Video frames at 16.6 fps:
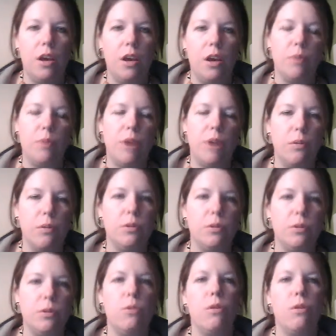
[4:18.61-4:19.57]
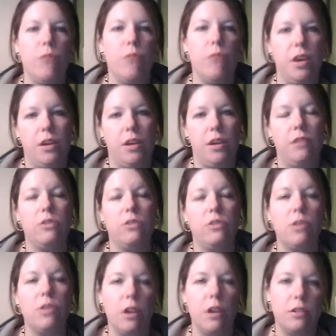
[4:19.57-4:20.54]
It probably won't make it
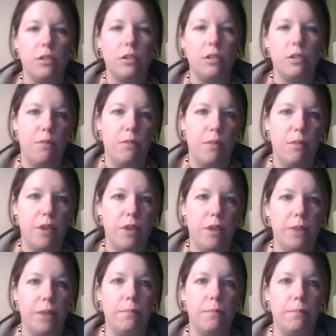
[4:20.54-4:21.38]
to long-term memory.